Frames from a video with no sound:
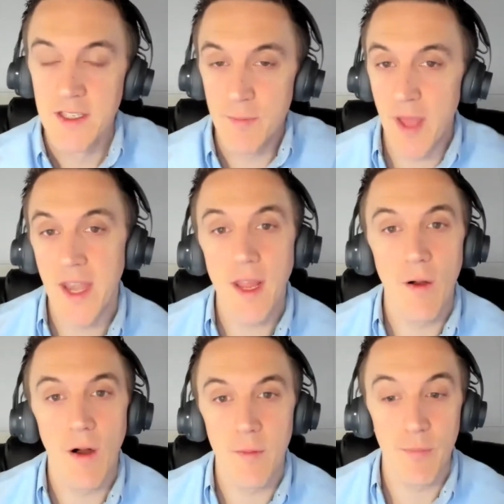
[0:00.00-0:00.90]
depending
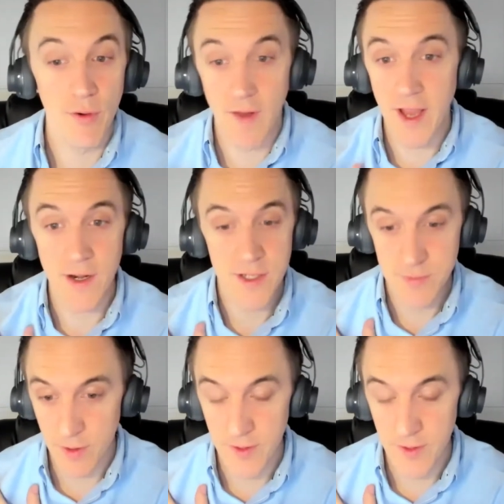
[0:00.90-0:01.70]
on providers where,